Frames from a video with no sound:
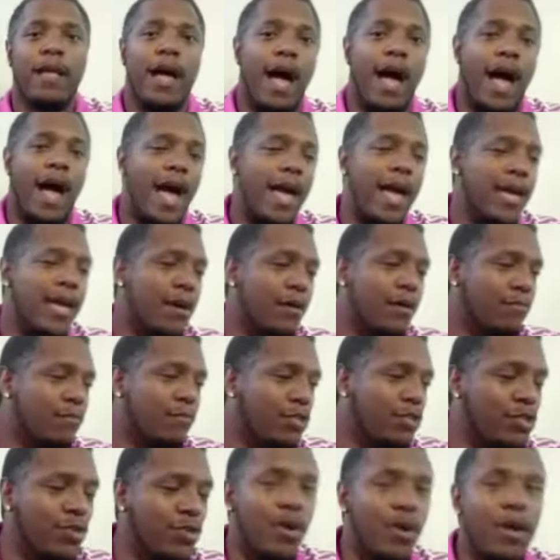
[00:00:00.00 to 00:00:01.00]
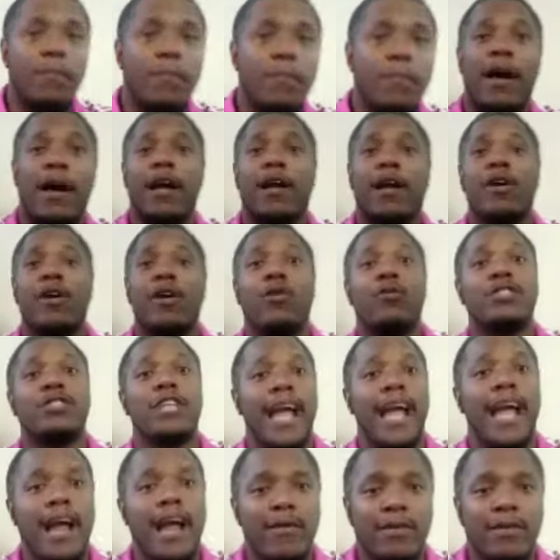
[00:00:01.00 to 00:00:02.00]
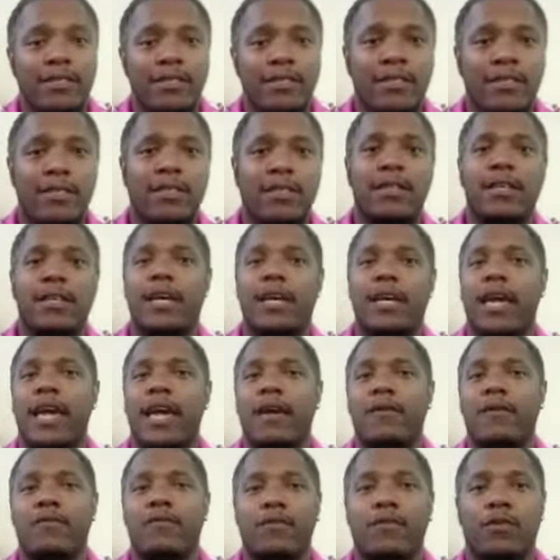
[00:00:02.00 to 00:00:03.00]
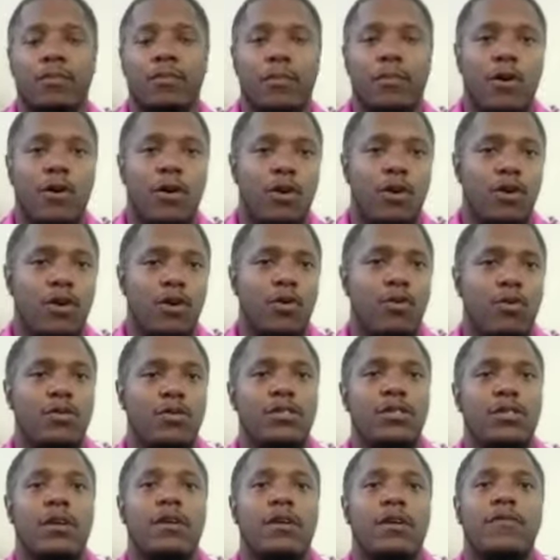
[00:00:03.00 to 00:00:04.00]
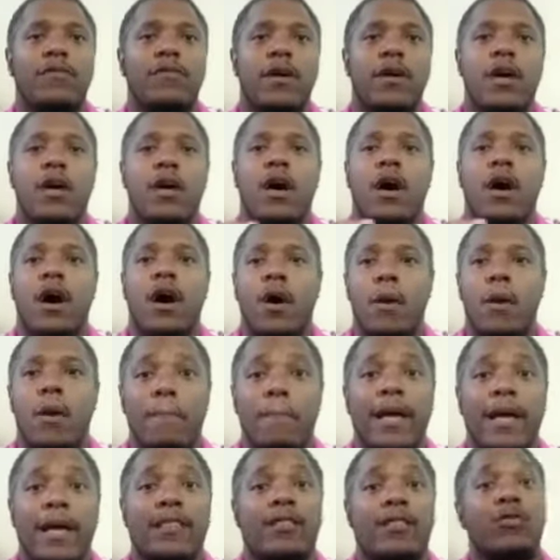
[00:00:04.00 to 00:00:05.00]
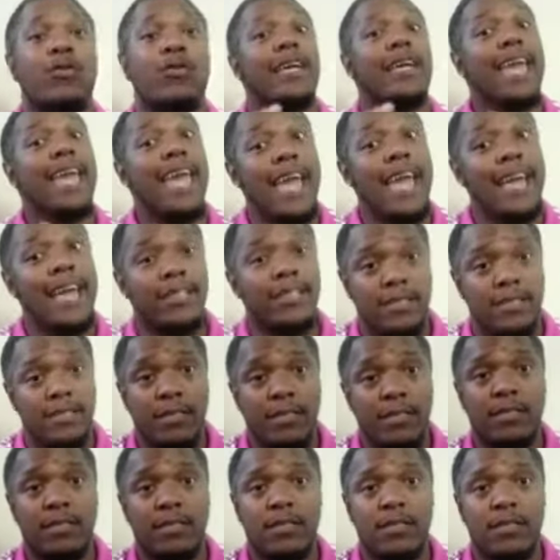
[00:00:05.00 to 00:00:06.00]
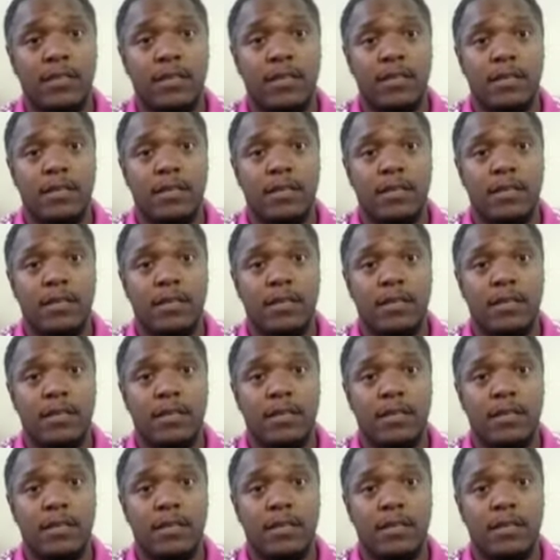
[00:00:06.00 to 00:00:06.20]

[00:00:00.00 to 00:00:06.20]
I am joined by Coach Harrison, the head football coach of Bethel, Kansas.